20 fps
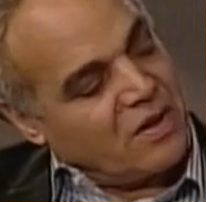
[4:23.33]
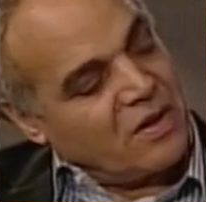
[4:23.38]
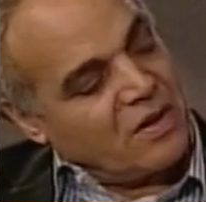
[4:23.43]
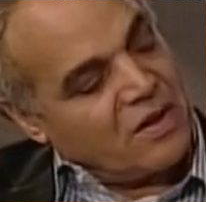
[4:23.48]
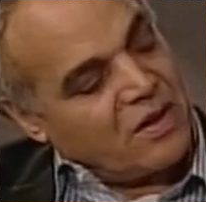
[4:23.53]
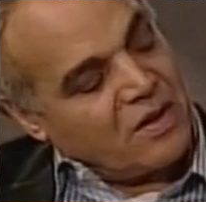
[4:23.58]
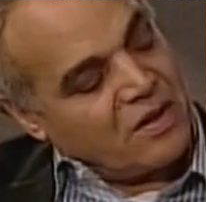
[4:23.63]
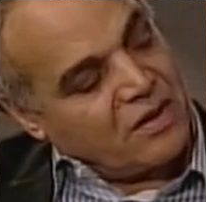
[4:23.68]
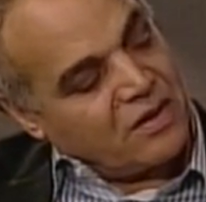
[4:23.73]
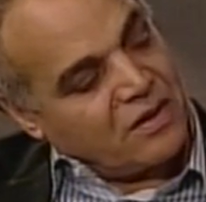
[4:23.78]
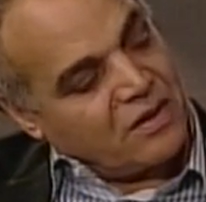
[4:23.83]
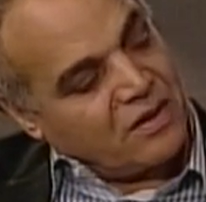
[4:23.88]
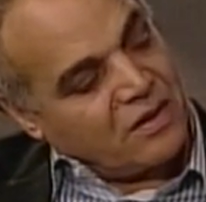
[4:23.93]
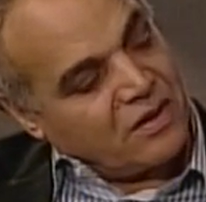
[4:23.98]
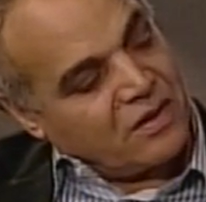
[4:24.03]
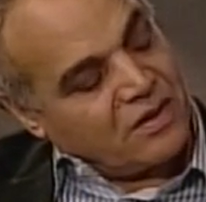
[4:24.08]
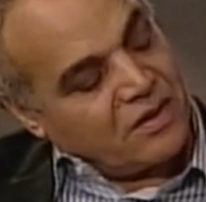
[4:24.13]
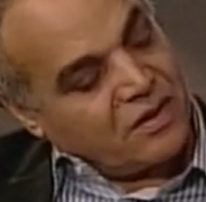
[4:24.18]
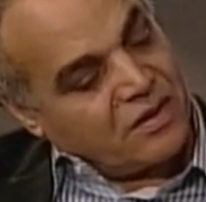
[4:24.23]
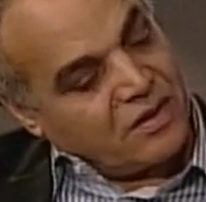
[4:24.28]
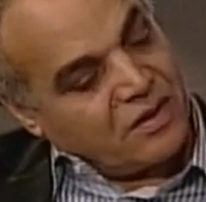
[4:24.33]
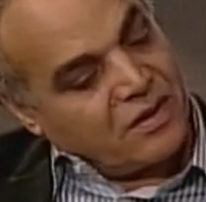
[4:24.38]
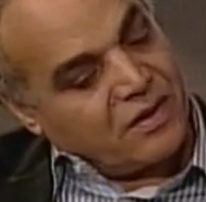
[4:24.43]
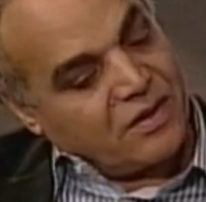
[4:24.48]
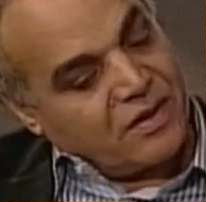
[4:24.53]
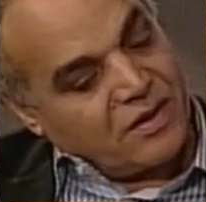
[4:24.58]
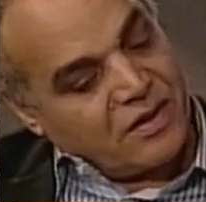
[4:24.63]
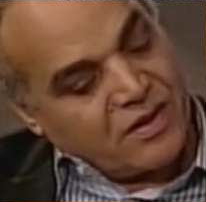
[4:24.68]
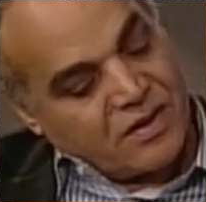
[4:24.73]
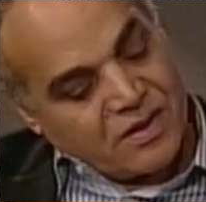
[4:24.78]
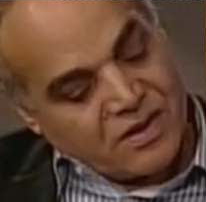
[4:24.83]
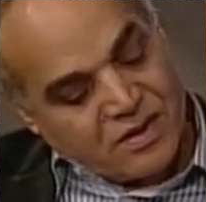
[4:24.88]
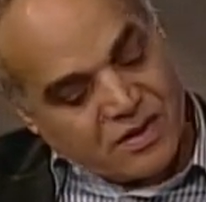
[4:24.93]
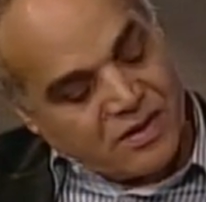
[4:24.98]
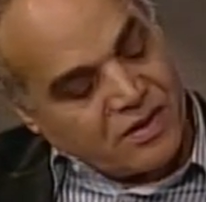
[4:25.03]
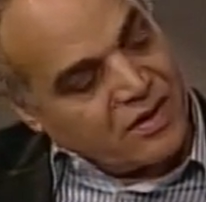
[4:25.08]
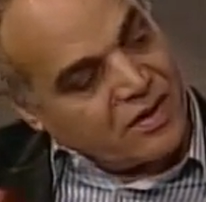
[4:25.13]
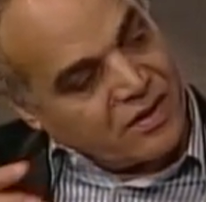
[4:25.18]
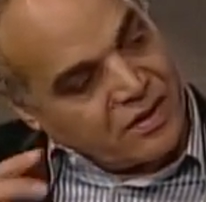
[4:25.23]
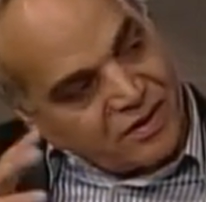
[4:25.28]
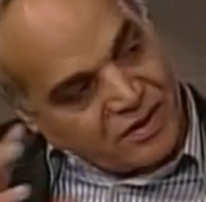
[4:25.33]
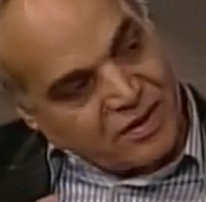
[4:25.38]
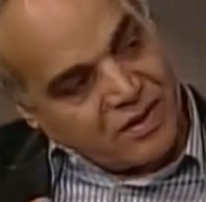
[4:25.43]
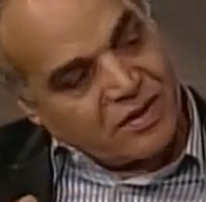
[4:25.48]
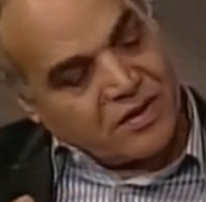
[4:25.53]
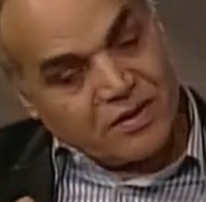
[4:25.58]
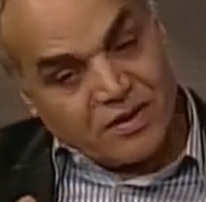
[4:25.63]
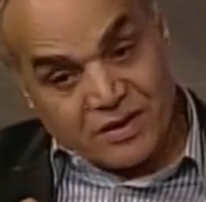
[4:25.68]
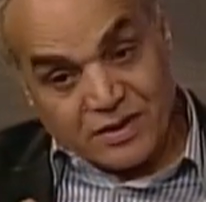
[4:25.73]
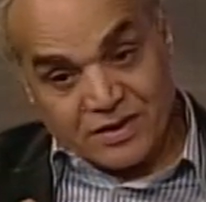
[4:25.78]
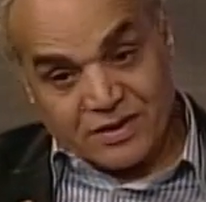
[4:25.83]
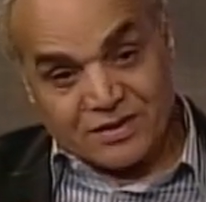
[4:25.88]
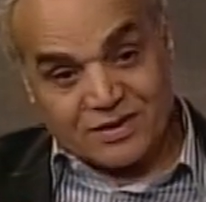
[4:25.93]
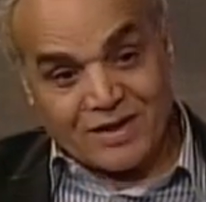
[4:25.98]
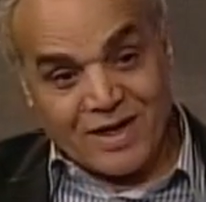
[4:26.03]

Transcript: uh,